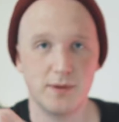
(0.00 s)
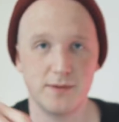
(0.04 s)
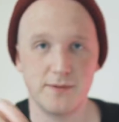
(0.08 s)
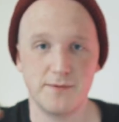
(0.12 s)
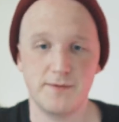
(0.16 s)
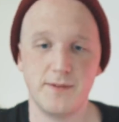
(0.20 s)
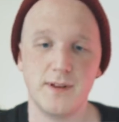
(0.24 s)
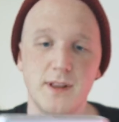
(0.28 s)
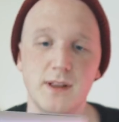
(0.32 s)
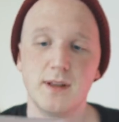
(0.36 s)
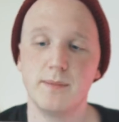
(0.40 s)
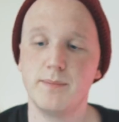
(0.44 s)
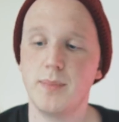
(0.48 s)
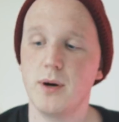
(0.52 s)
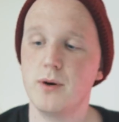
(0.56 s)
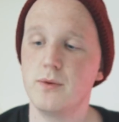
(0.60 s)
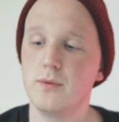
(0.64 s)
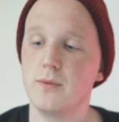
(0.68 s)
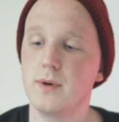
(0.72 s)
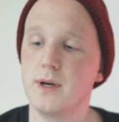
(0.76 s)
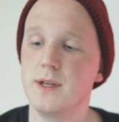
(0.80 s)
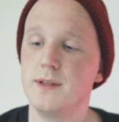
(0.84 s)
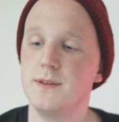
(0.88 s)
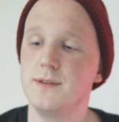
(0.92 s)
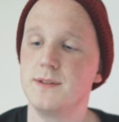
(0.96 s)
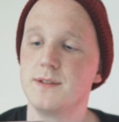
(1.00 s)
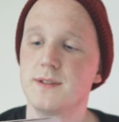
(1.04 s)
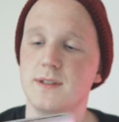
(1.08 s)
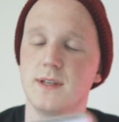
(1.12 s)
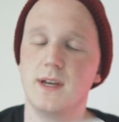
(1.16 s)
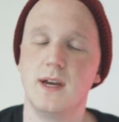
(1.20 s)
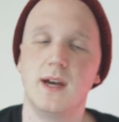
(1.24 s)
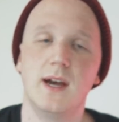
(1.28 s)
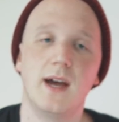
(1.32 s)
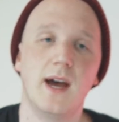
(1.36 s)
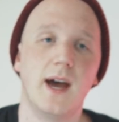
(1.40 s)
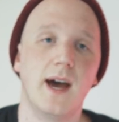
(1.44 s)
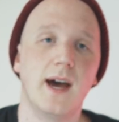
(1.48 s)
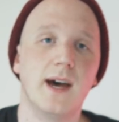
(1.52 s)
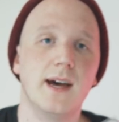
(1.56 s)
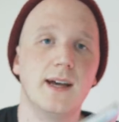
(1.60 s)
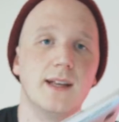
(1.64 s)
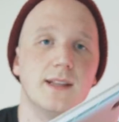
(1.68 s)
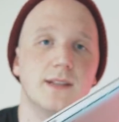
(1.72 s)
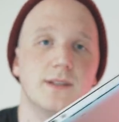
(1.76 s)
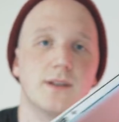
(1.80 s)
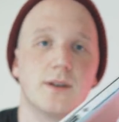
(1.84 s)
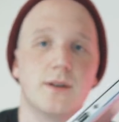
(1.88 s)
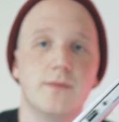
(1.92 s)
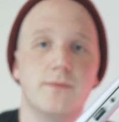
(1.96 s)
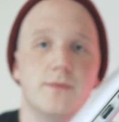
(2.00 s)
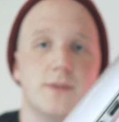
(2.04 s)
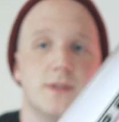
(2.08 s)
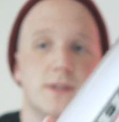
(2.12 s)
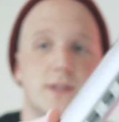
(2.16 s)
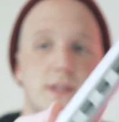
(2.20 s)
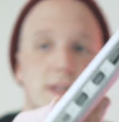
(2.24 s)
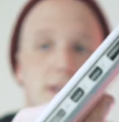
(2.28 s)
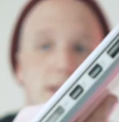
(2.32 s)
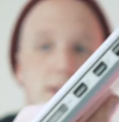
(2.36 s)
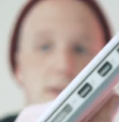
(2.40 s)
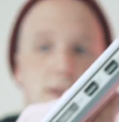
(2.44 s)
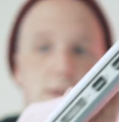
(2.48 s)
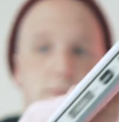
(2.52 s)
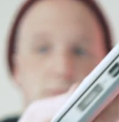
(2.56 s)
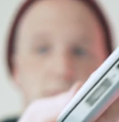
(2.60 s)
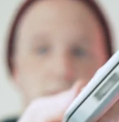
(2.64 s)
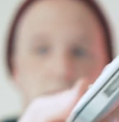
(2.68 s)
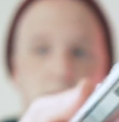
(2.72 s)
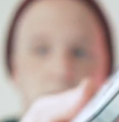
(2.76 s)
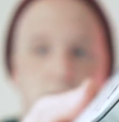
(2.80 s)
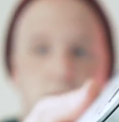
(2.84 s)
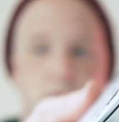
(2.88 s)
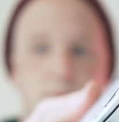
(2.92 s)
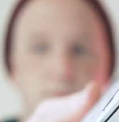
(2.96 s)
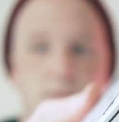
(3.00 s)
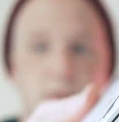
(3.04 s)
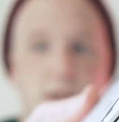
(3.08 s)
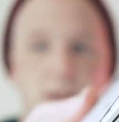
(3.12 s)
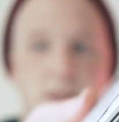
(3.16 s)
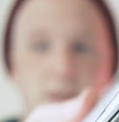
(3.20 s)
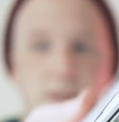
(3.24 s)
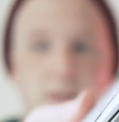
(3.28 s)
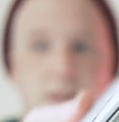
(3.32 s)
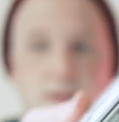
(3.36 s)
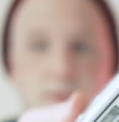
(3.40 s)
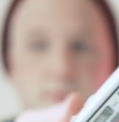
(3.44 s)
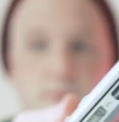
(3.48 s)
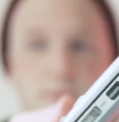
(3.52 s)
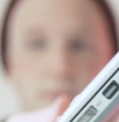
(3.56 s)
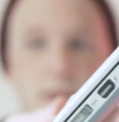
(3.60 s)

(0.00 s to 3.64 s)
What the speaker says: of Thunderbolt ones, and obviously the much missed